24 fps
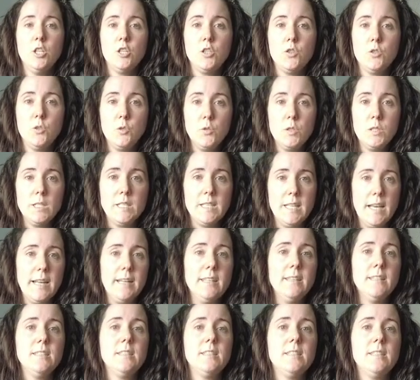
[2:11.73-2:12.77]
to
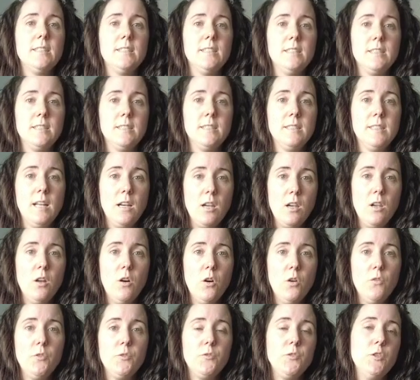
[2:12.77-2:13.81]
send the
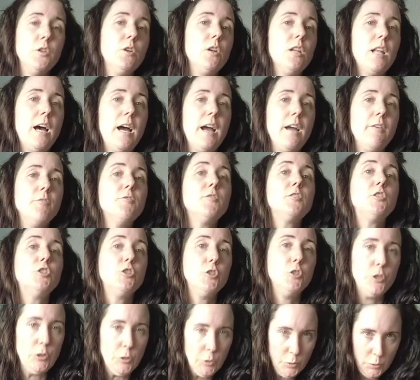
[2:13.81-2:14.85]
love of your life to
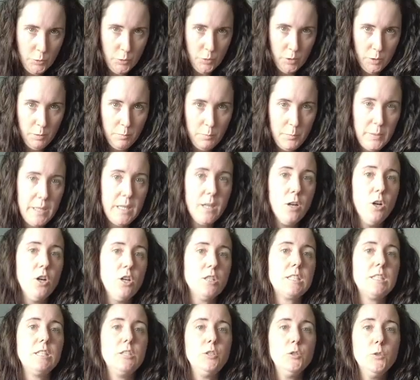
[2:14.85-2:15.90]
you,
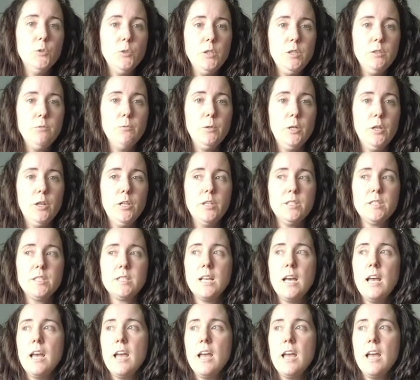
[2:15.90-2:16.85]
because the universe